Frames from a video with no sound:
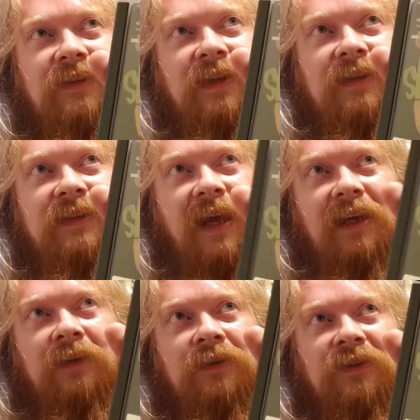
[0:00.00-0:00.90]
the
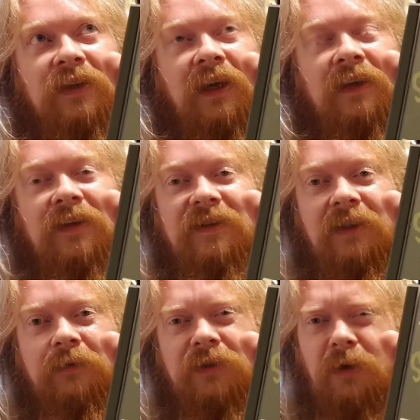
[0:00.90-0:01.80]
second in the
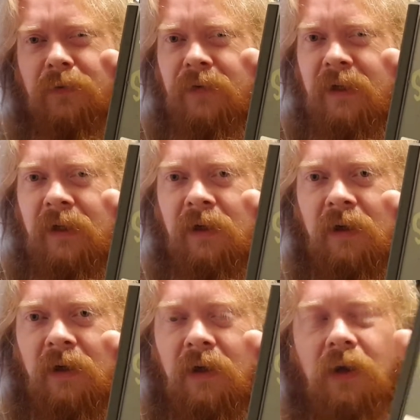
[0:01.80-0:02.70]
series of the
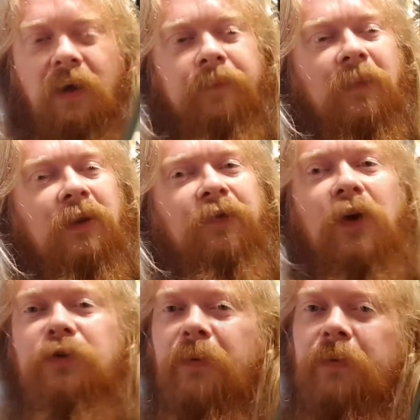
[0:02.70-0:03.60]

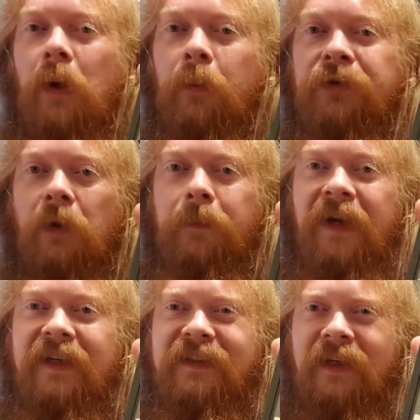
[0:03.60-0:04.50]
first one was on
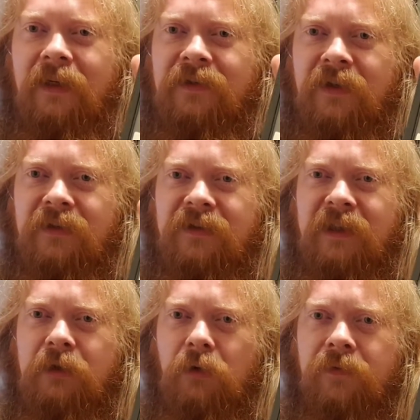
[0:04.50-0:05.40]
PC. Is it
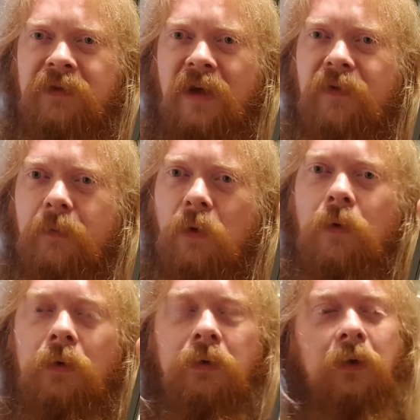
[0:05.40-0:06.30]
Secret of
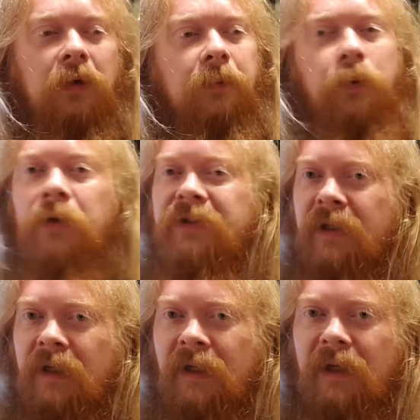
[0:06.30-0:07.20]
Nevermore? Point
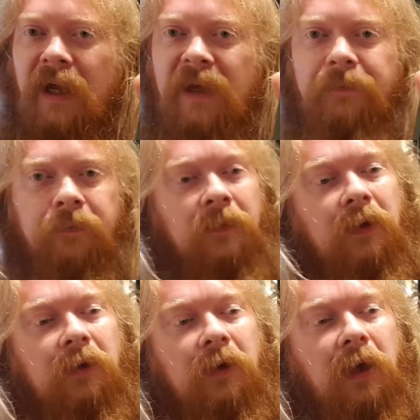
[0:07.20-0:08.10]
and click game.
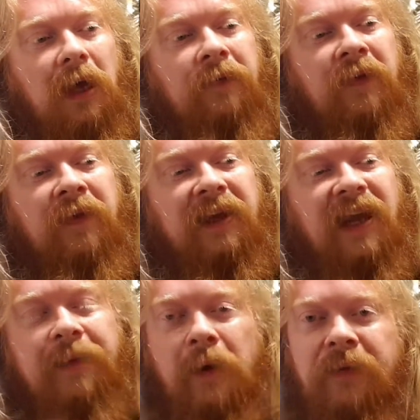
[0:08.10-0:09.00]
And then they
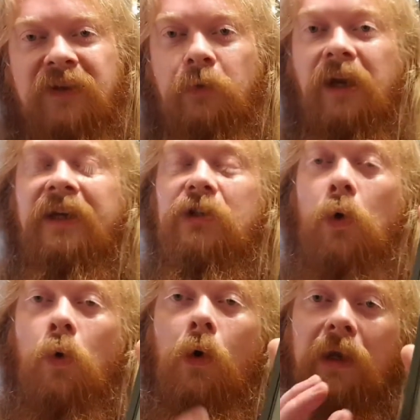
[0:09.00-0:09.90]
came out with this one. And it's
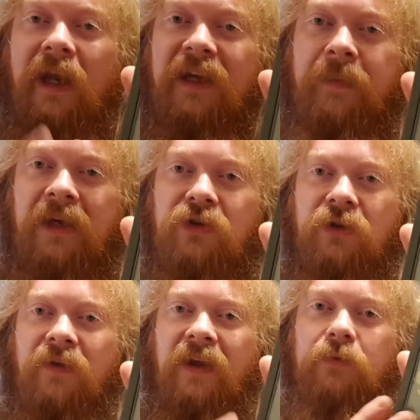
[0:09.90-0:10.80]
all
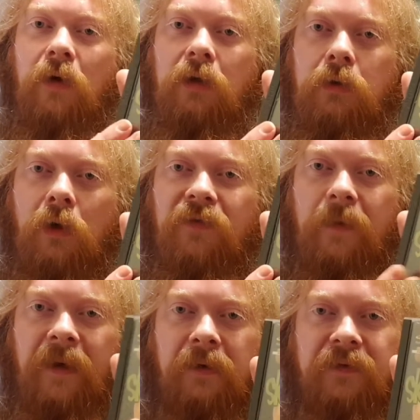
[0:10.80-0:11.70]
claymation. That's what I love
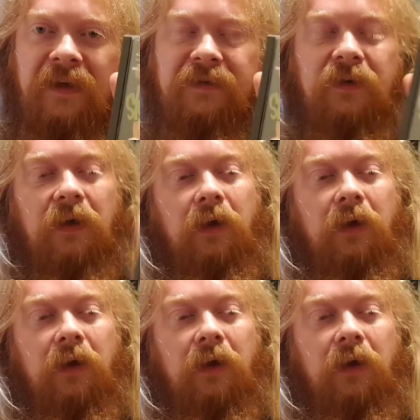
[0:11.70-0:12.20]
about this.